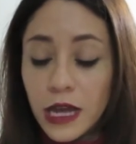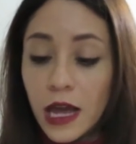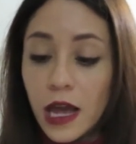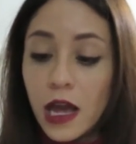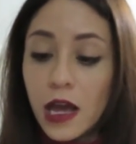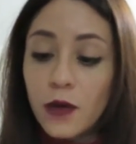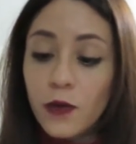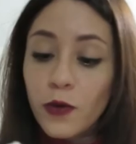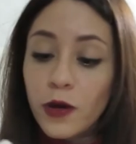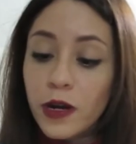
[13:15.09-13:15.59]

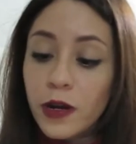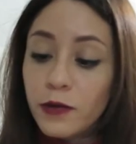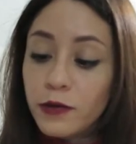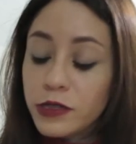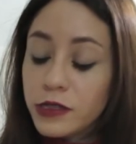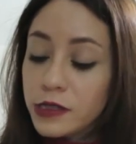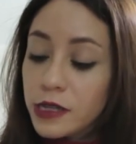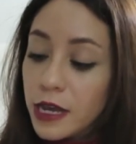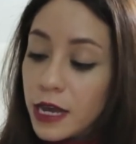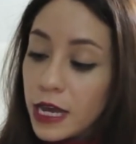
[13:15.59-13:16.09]
and what I
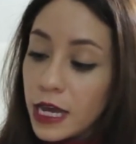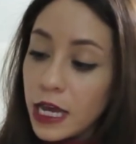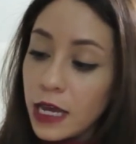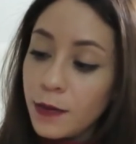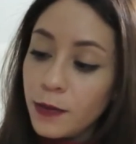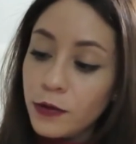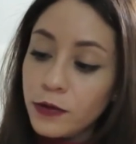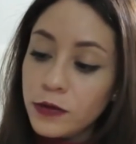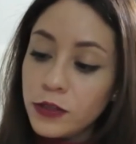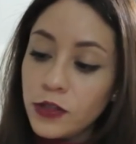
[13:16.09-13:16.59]
was
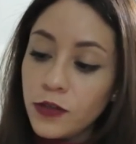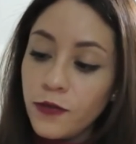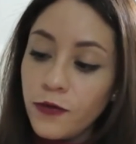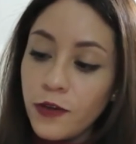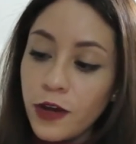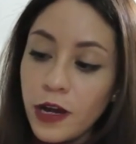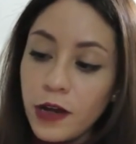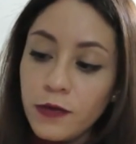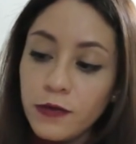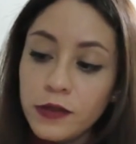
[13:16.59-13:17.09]
able to
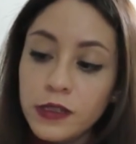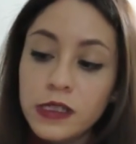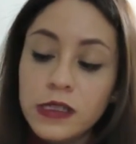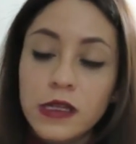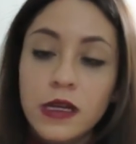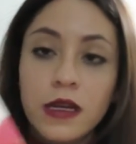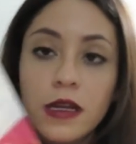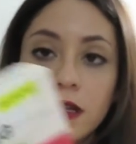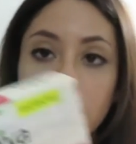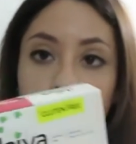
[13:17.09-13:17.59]
find
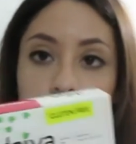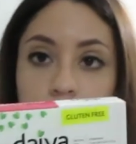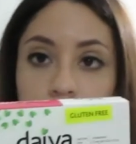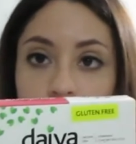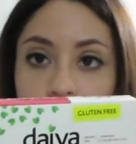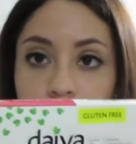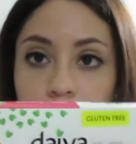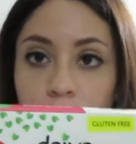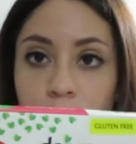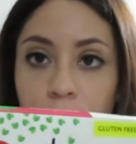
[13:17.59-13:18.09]
was, this
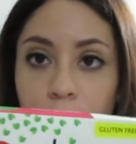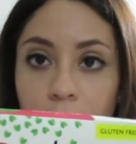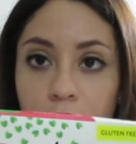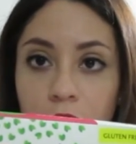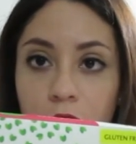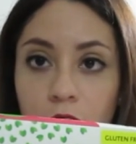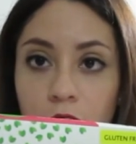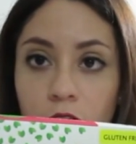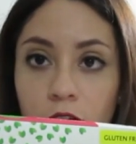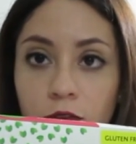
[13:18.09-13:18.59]
is the brand
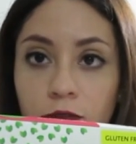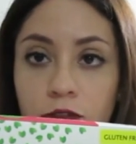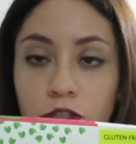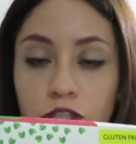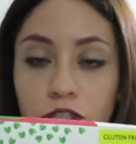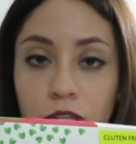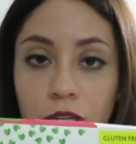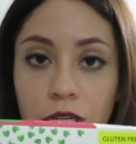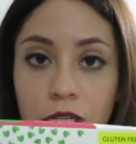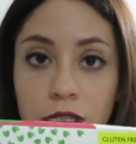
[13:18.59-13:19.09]
of
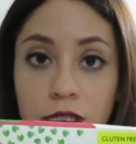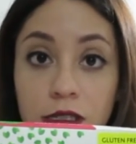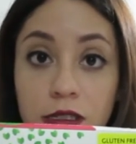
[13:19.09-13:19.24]
cheese.